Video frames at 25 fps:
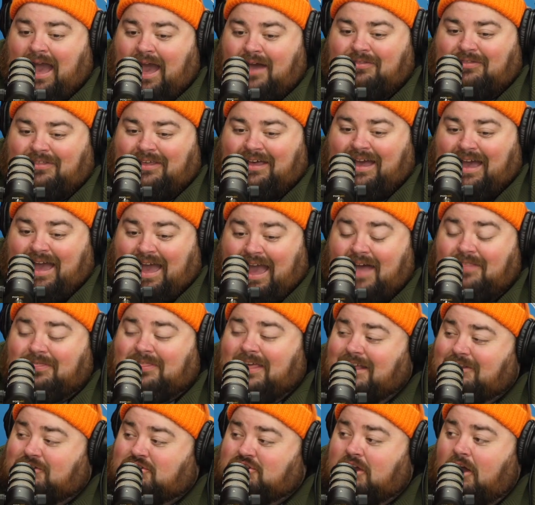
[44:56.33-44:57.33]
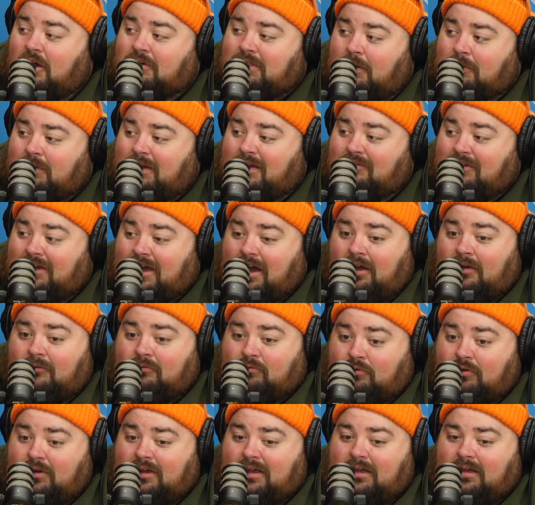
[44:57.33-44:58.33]
At that show, they were giving out
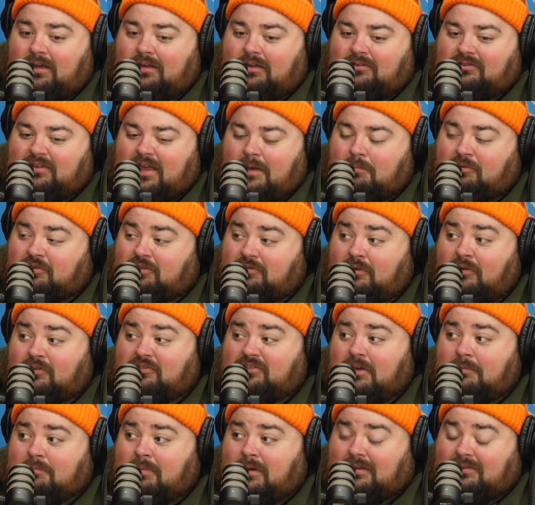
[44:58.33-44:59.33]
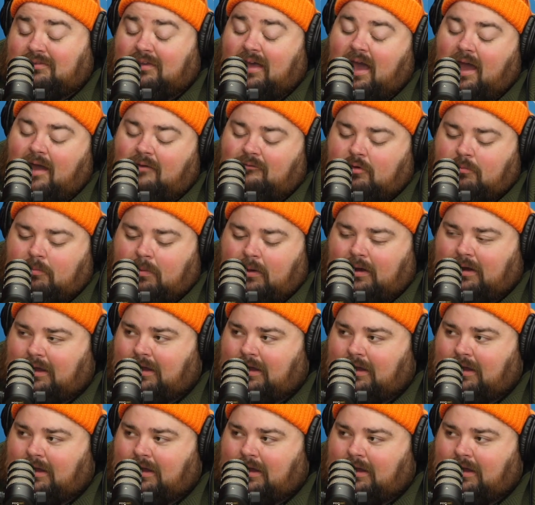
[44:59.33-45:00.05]
free samples of Ozempic to everybody.